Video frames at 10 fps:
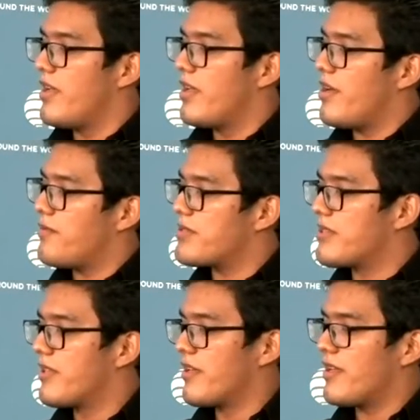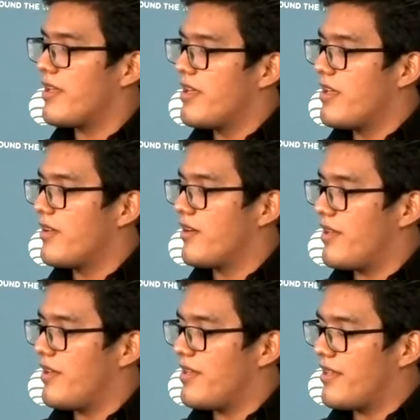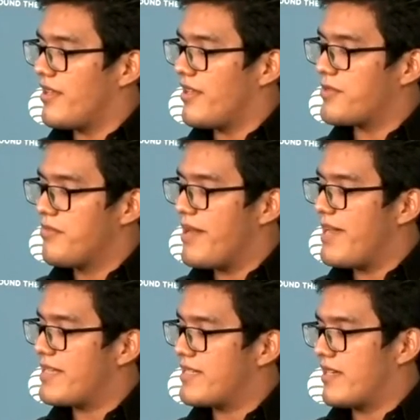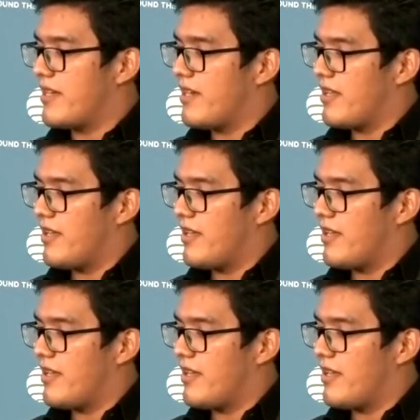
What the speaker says: And that was the, you know, that was the mindset